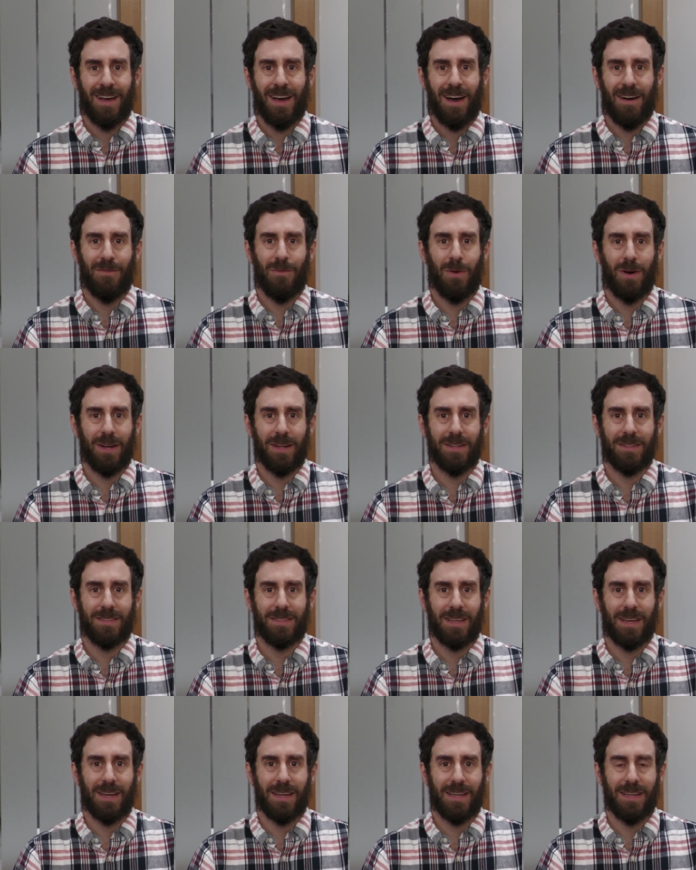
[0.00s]
of what it
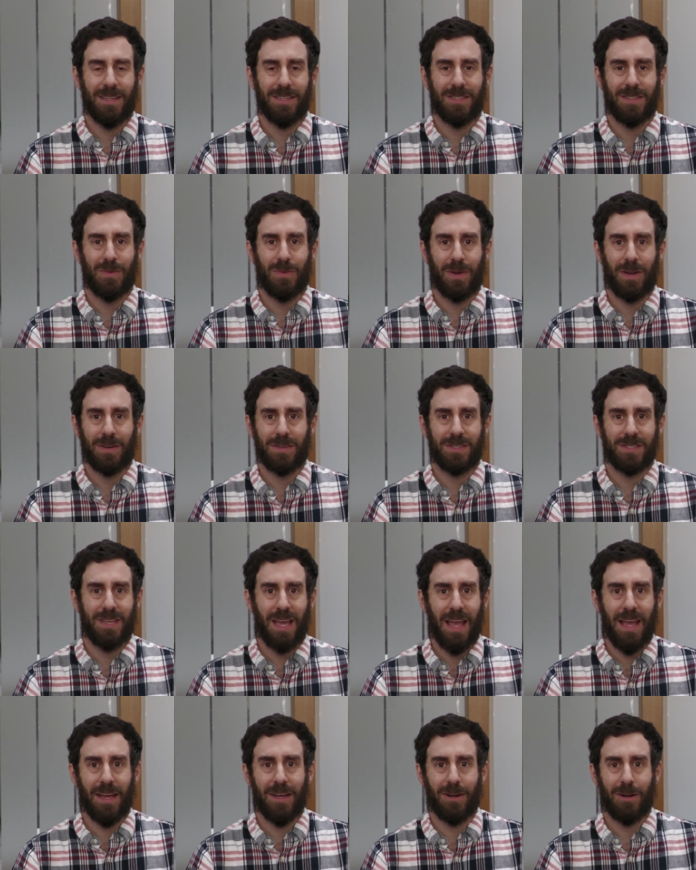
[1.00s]
uh, is that we are
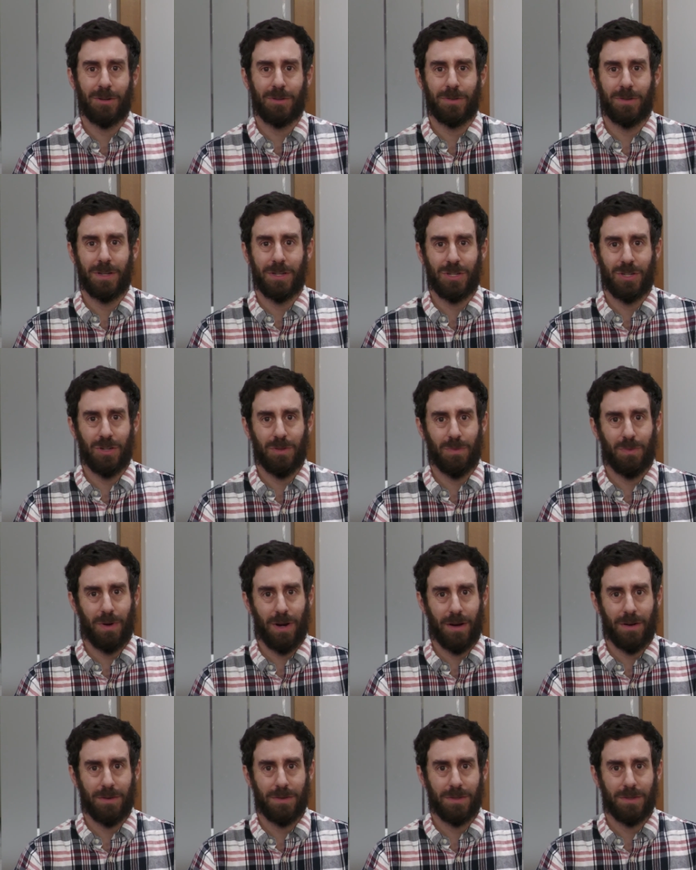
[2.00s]
saying in our traditional
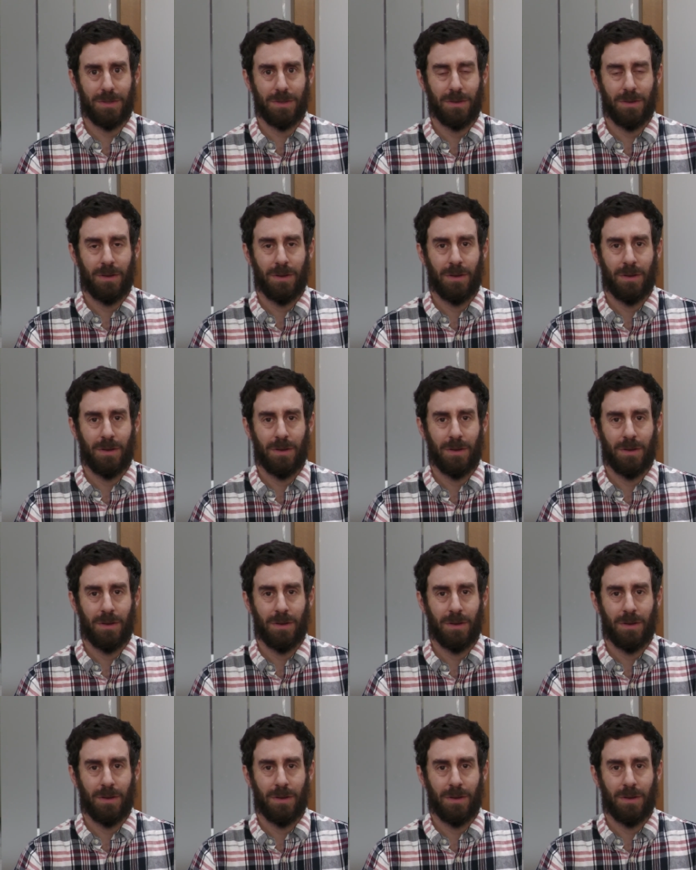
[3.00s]
prayers.